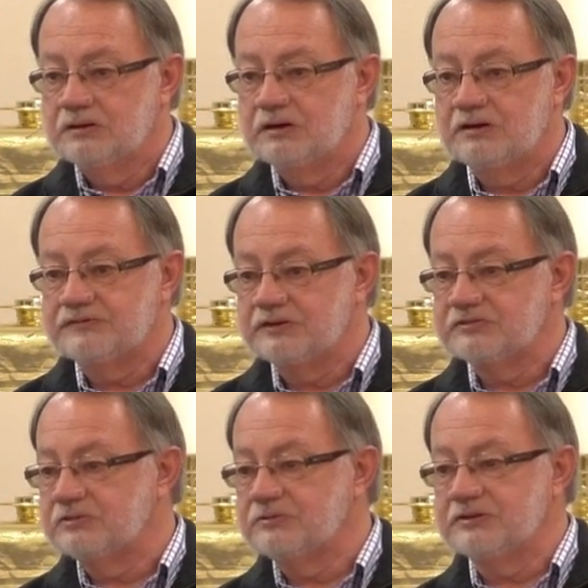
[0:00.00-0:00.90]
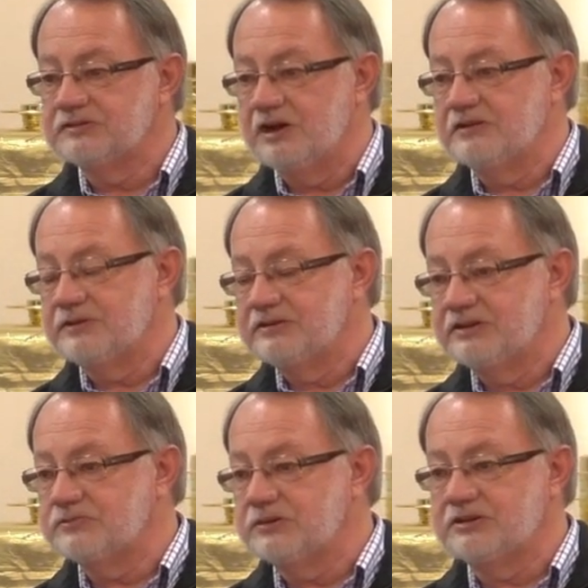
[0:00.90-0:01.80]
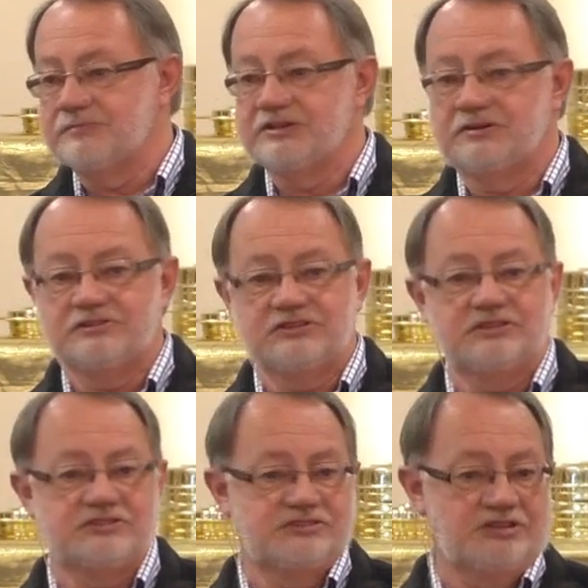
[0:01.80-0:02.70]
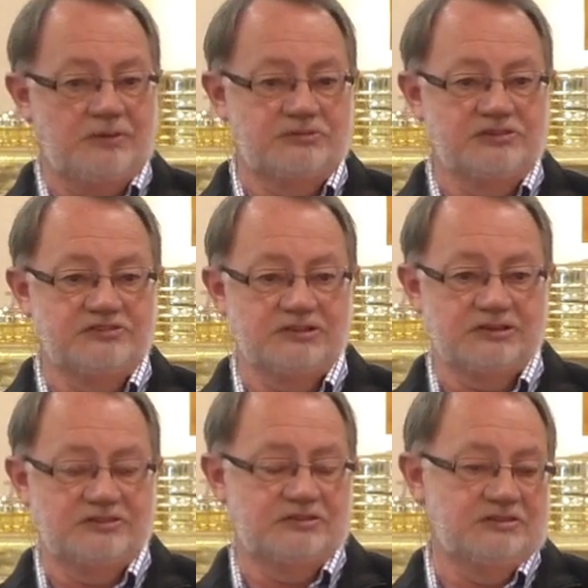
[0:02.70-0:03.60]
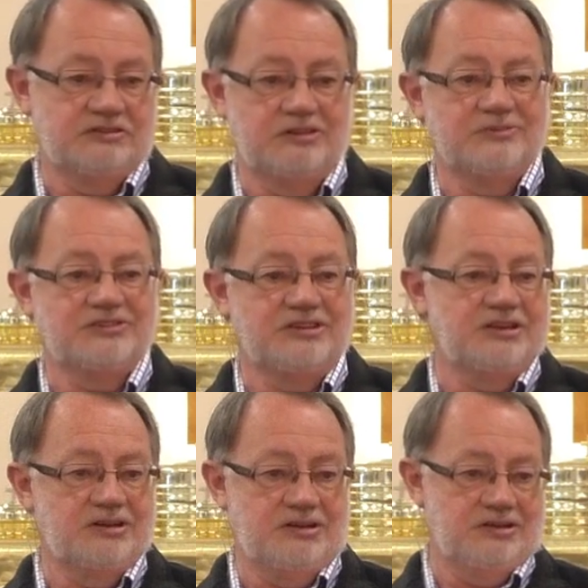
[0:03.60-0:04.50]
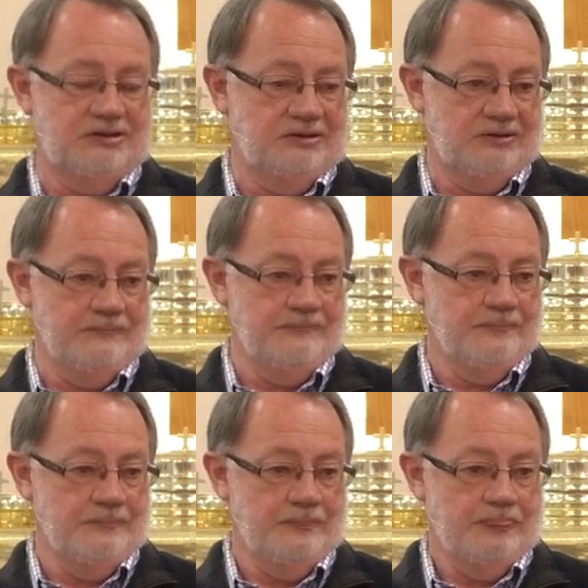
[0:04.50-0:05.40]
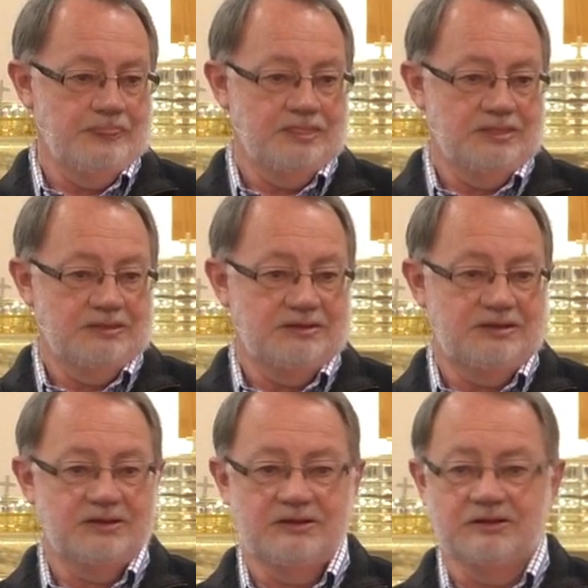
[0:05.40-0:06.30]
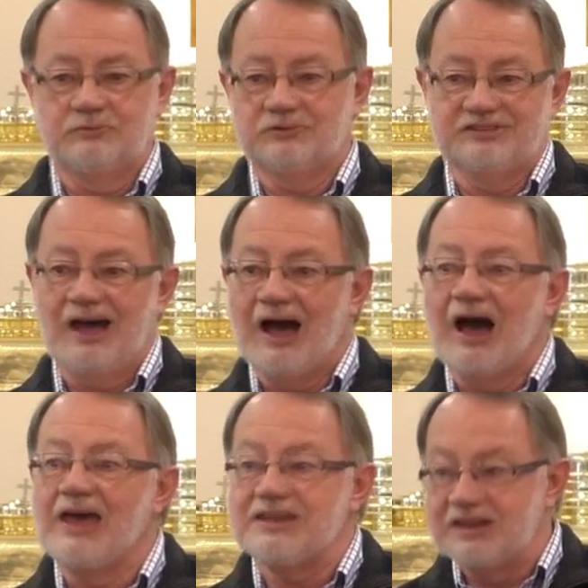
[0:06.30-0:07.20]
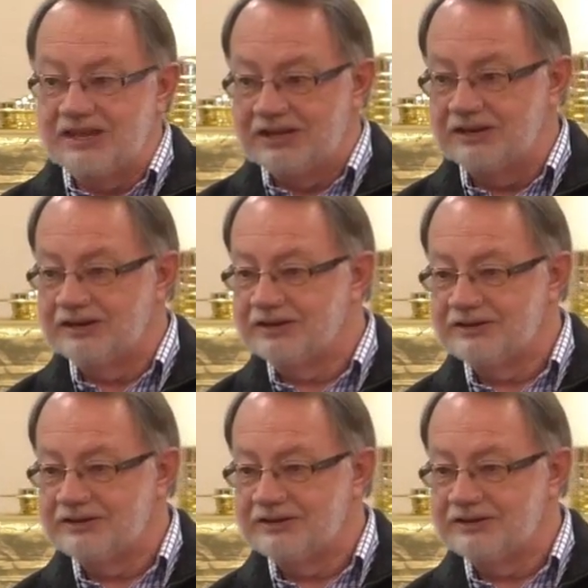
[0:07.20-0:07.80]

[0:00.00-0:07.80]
And our first one we're going to talk about next week comes out of Judges chapter 6, and his name is Gideon. Gideon was hiding.